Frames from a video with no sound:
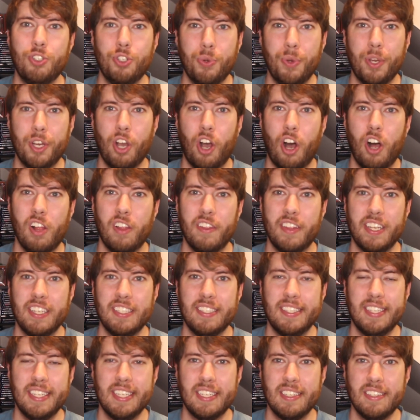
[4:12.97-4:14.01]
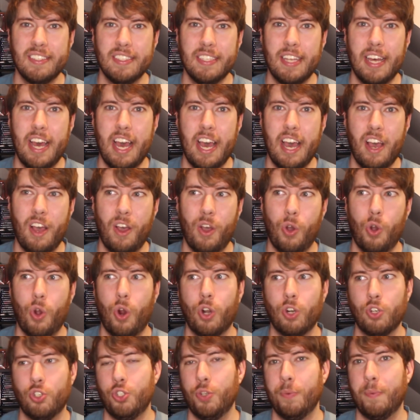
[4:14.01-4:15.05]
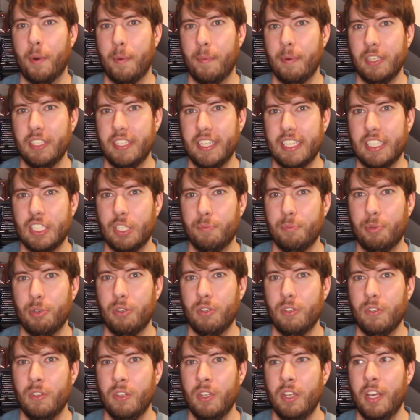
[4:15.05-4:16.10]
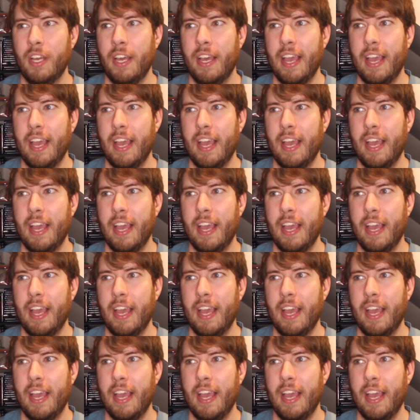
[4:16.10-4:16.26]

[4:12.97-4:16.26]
doing all of these things that are super predictable,